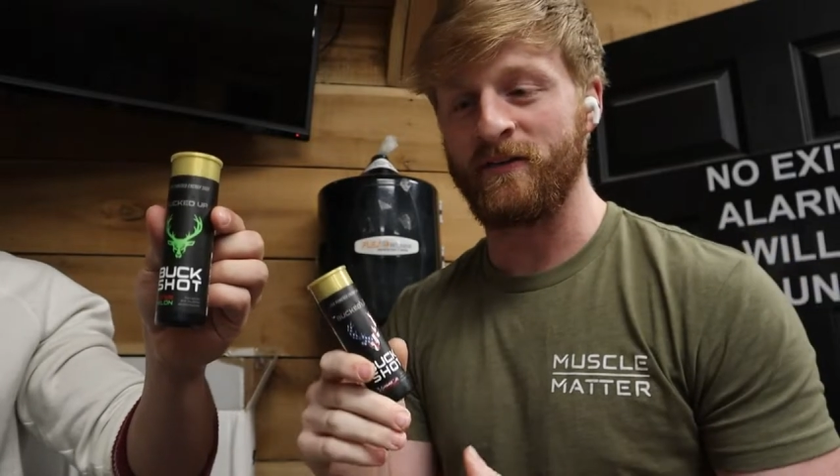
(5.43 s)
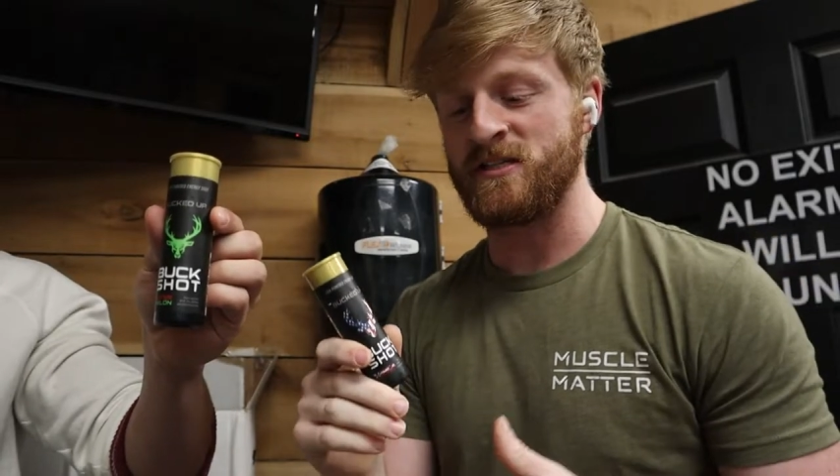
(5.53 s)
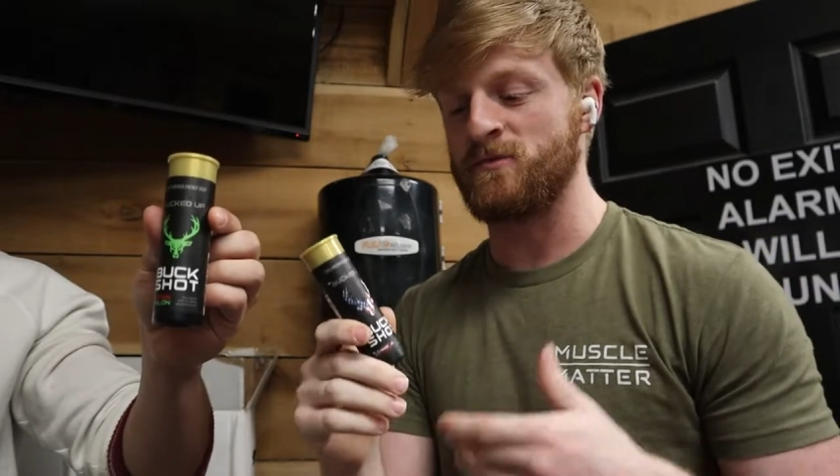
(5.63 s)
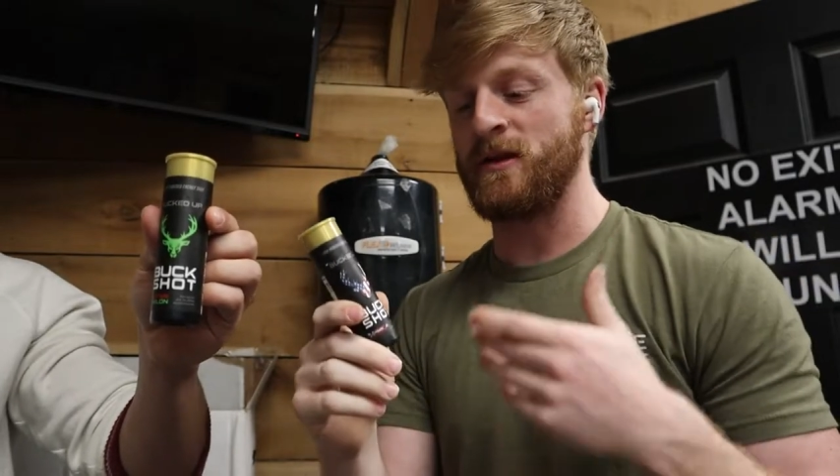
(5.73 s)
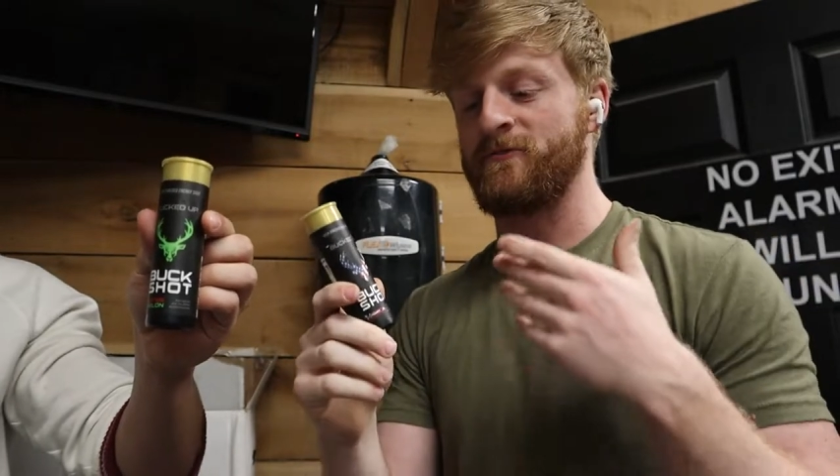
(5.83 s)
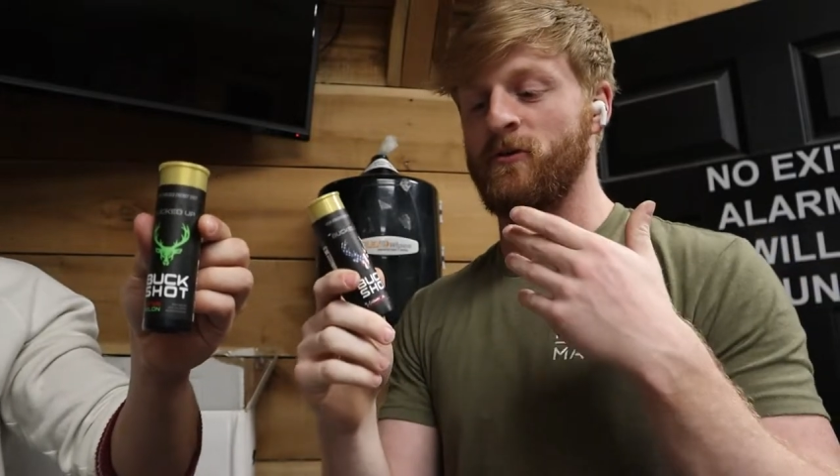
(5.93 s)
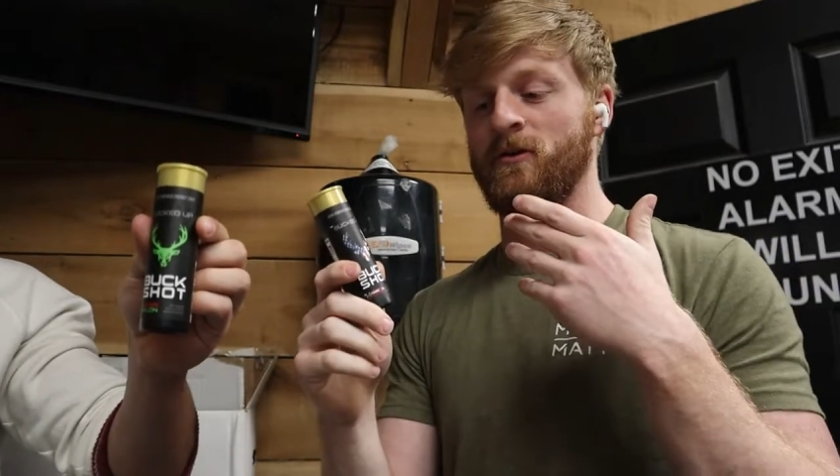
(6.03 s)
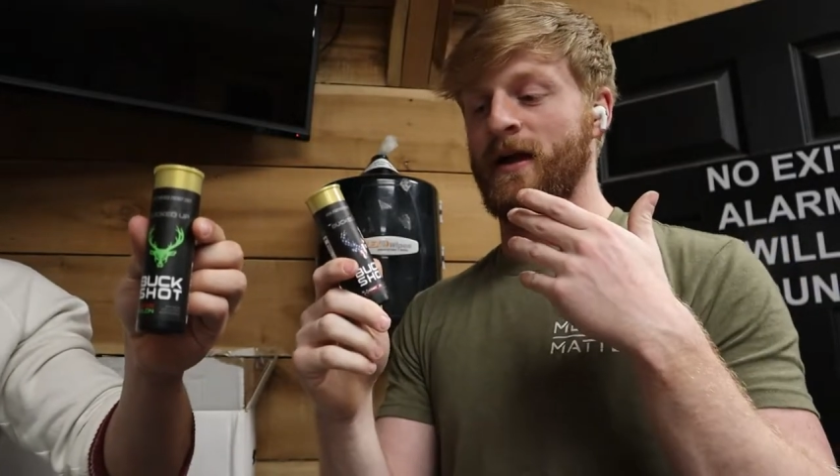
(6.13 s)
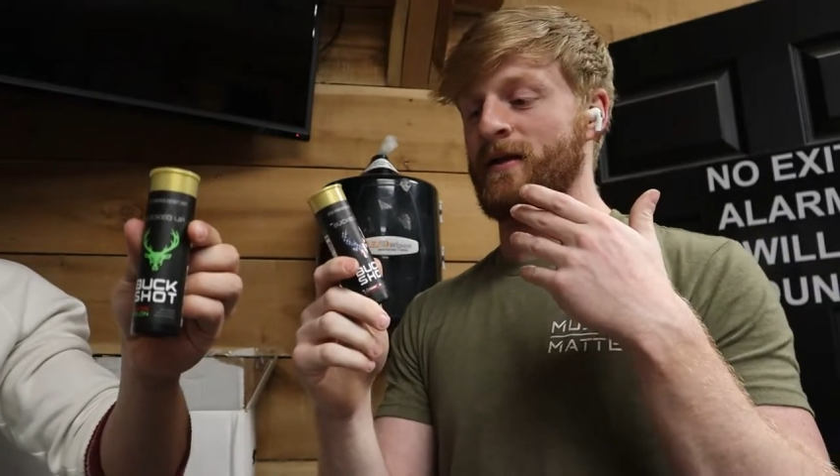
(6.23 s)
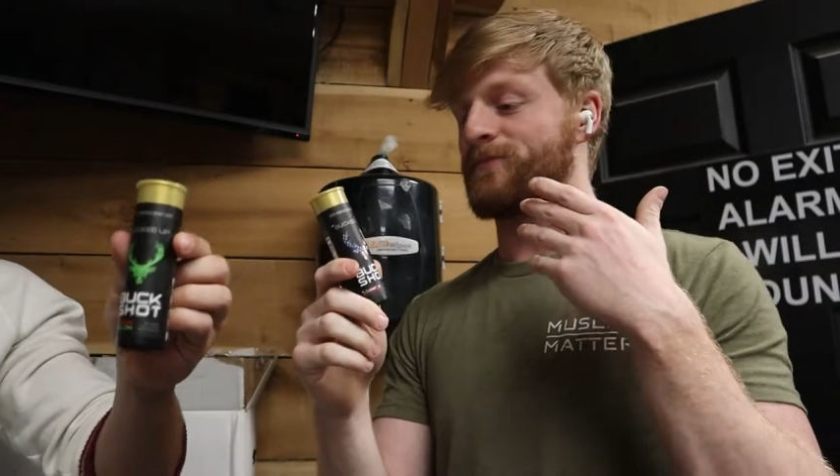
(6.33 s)
This is meant for
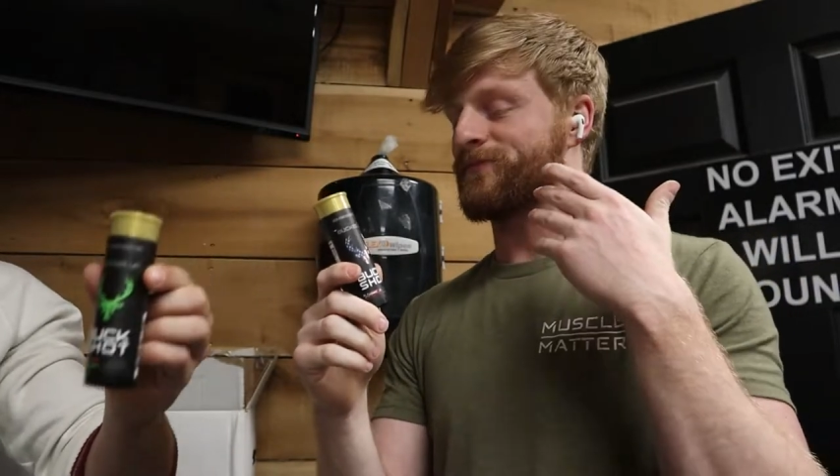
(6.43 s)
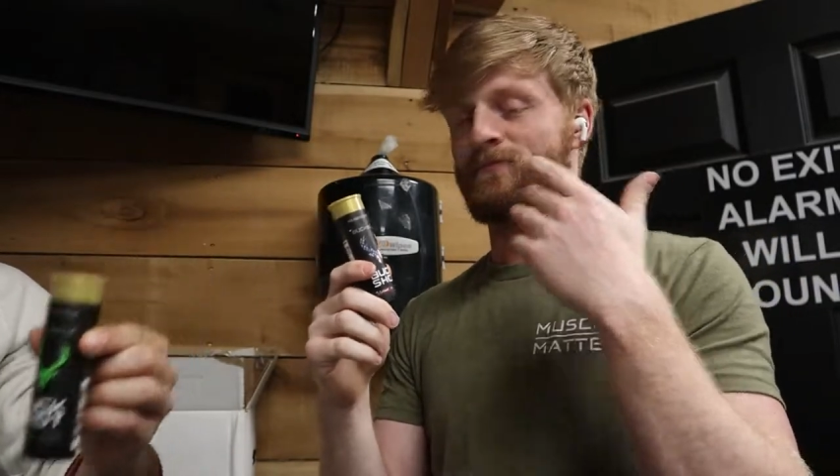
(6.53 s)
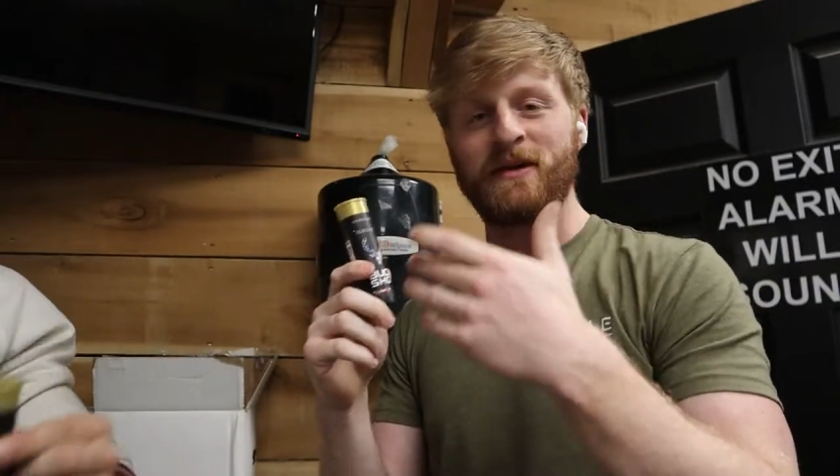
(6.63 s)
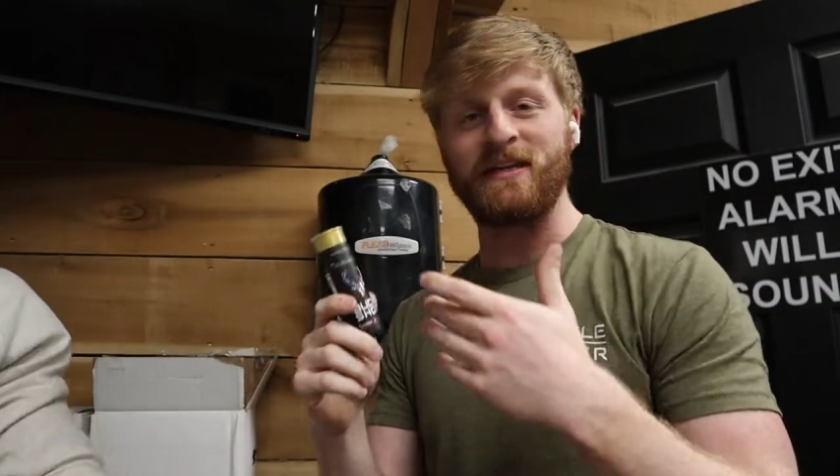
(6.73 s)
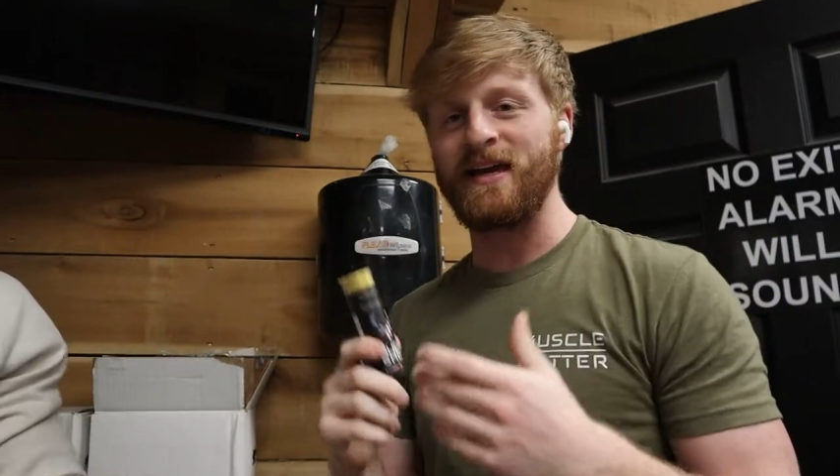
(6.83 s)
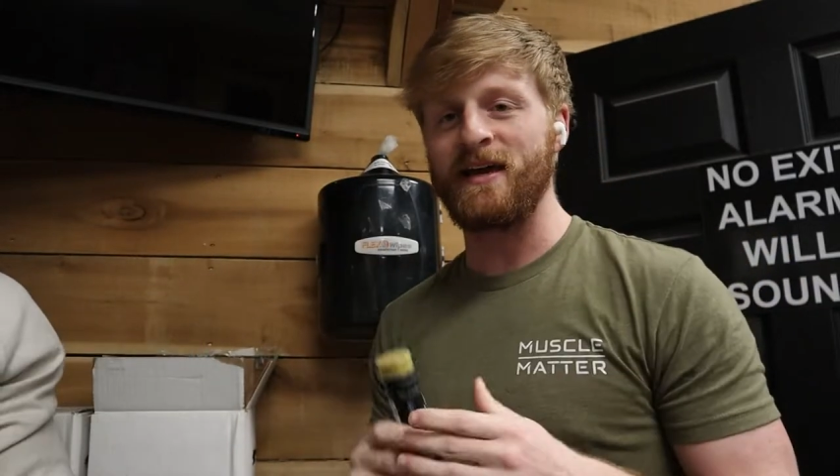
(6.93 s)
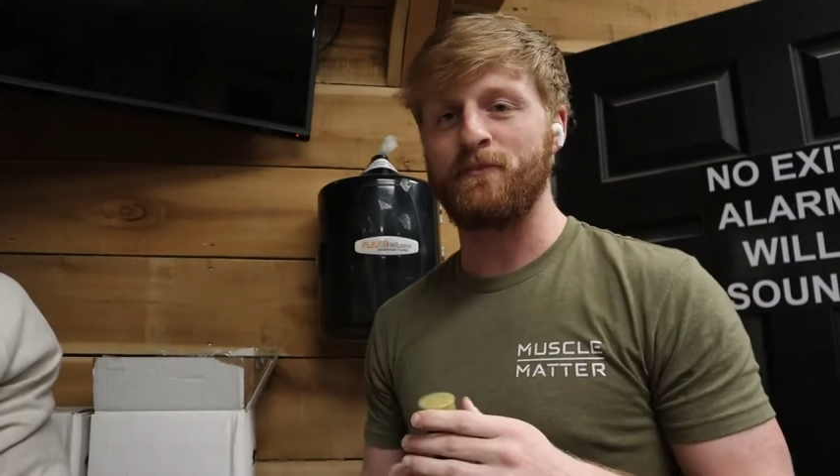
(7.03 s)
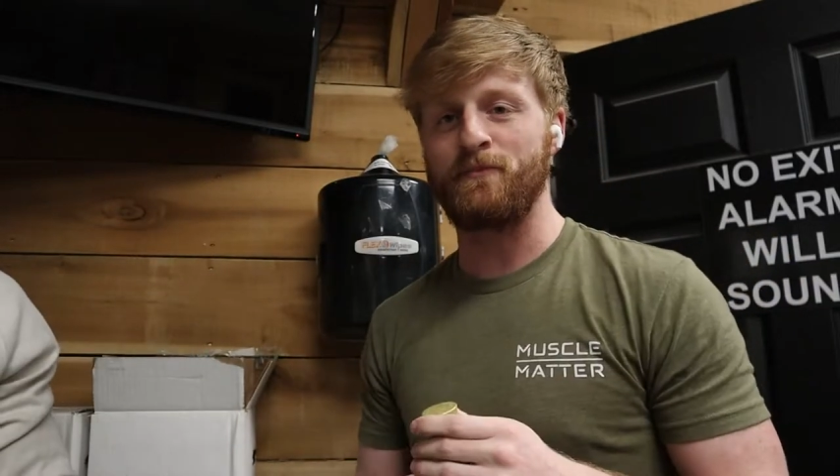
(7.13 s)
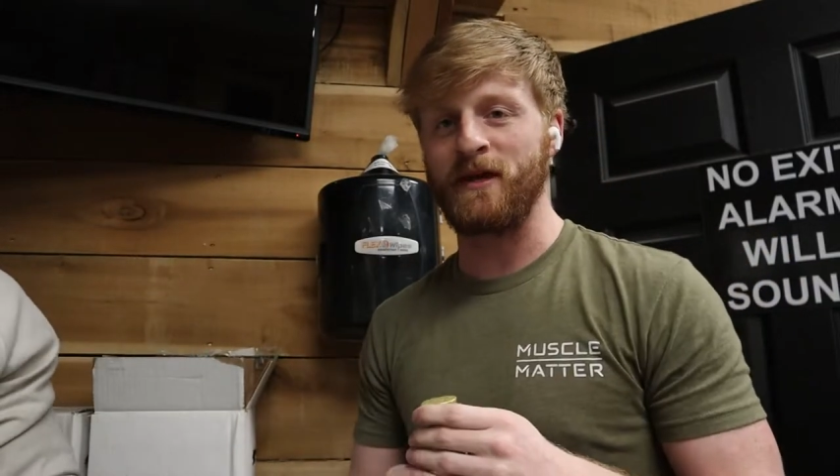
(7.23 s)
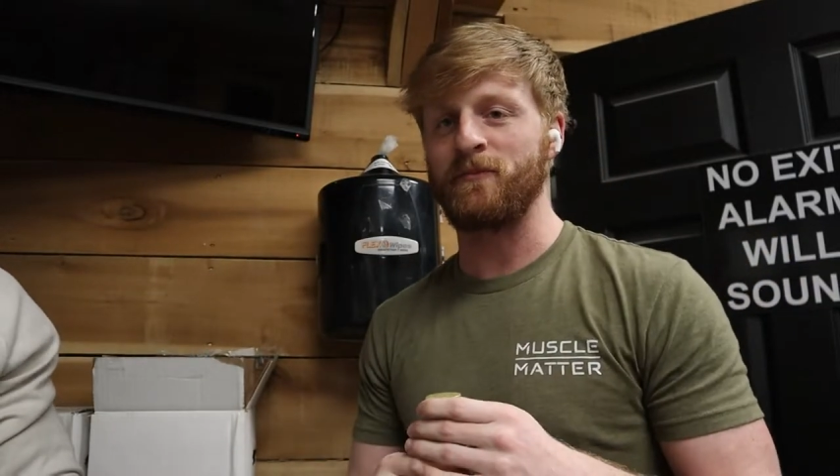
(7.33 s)
like midday
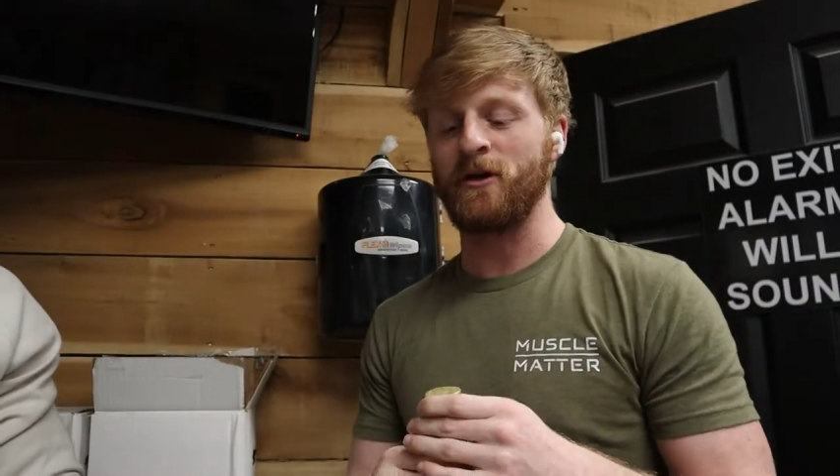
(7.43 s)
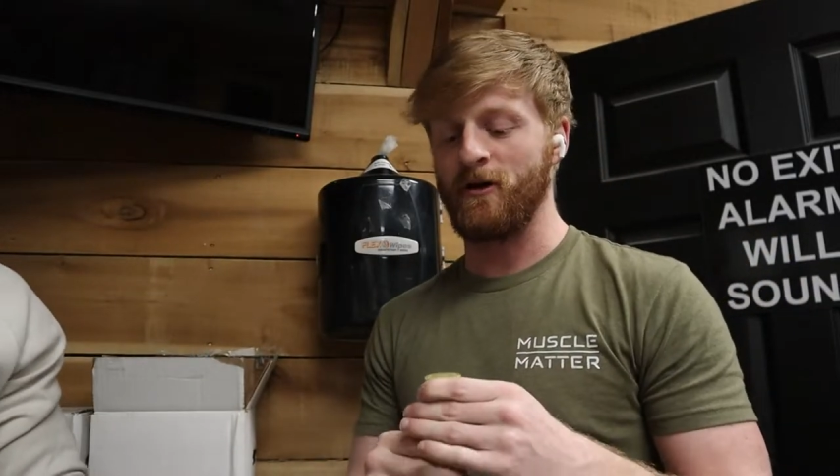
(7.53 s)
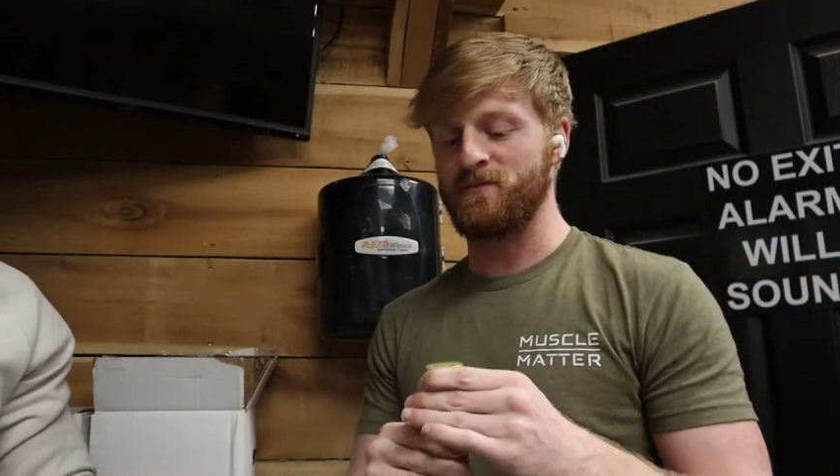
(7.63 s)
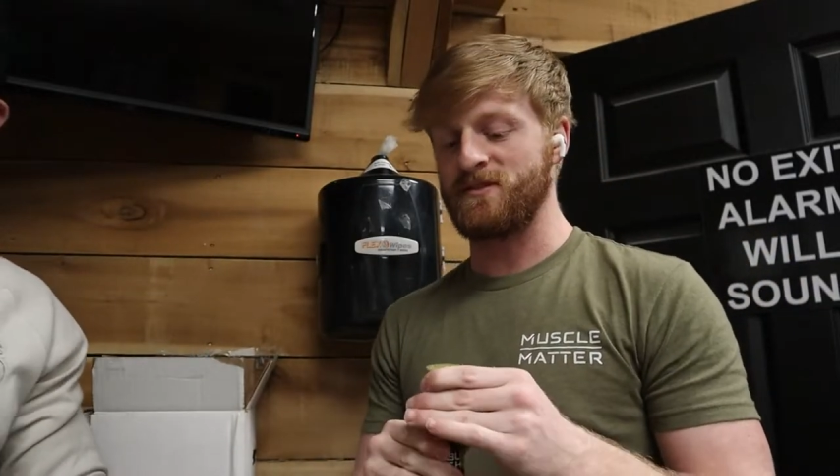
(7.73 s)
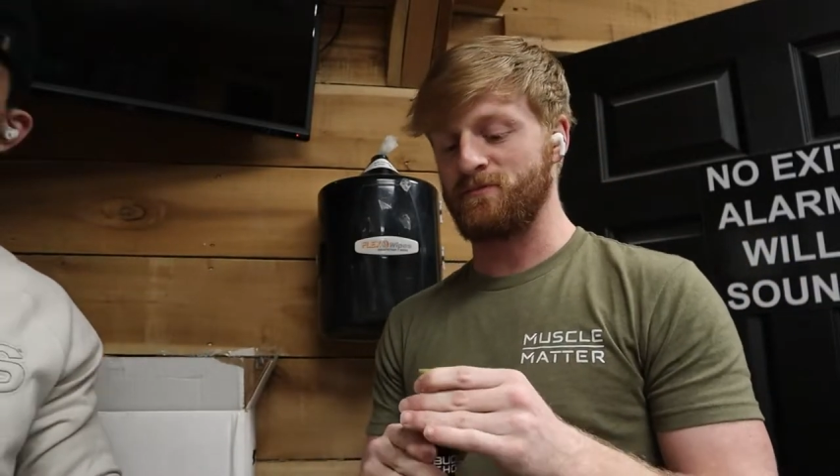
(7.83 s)
pick-me-ups,